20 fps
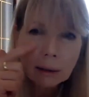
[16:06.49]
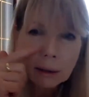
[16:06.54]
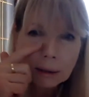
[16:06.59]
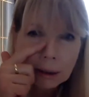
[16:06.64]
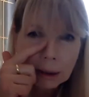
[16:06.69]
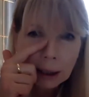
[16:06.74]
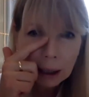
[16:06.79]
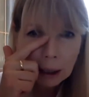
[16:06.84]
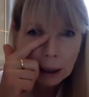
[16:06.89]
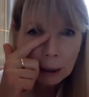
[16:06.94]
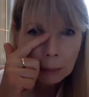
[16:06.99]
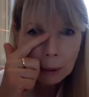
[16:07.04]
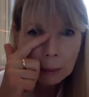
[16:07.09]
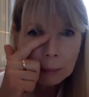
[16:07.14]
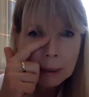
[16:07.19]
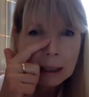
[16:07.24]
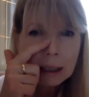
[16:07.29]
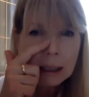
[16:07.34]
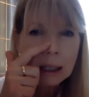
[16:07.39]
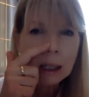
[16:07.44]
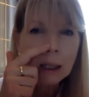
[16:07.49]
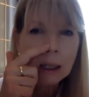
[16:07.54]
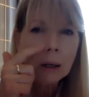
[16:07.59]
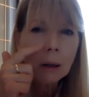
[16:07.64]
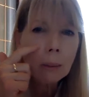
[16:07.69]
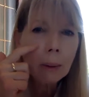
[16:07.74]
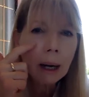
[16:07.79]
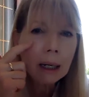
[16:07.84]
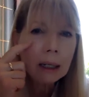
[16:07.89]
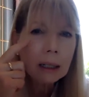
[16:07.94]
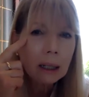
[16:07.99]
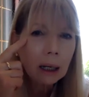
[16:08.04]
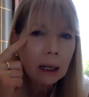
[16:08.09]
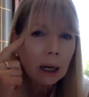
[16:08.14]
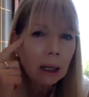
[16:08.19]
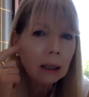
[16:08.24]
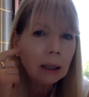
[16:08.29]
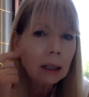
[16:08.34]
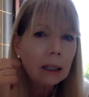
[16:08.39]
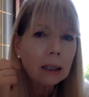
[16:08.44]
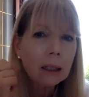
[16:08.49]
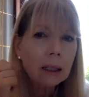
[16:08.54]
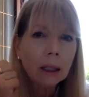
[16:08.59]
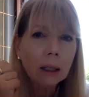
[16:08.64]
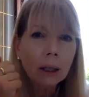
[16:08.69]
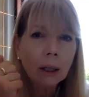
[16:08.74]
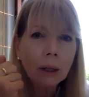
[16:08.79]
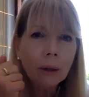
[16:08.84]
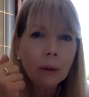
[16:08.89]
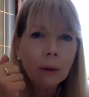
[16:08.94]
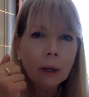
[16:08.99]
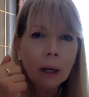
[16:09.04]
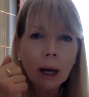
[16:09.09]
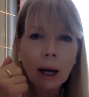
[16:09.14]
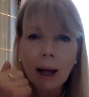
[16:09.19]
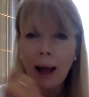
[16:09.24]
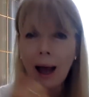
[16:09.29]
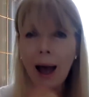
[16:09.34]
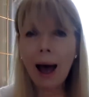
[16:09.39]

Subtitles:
You like all my mosquito bites? I got these in Luca.